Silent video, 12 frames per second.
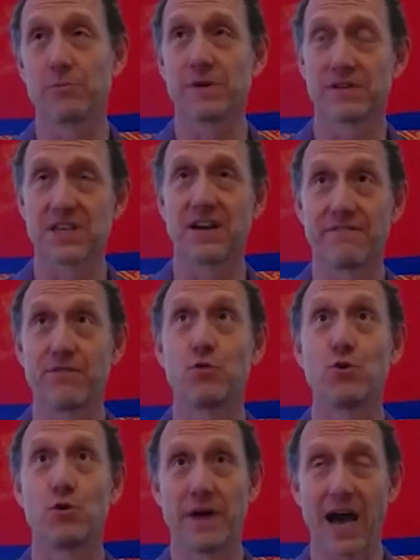instead of
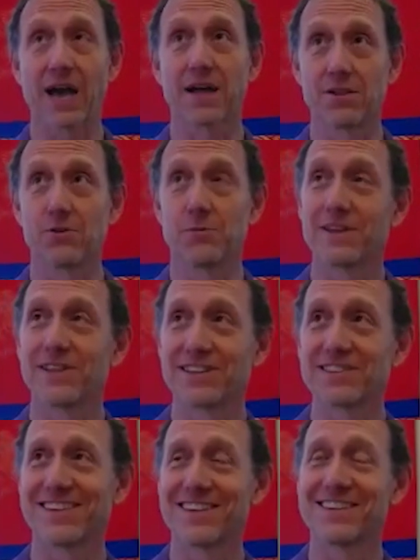food back loop.
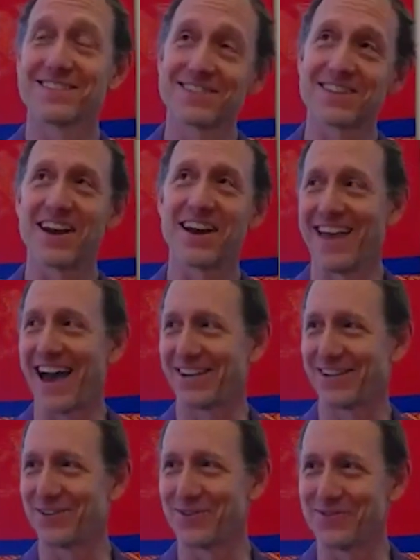It's, it's kind of that
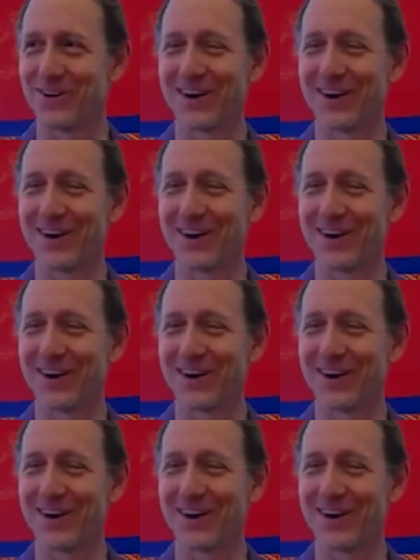too.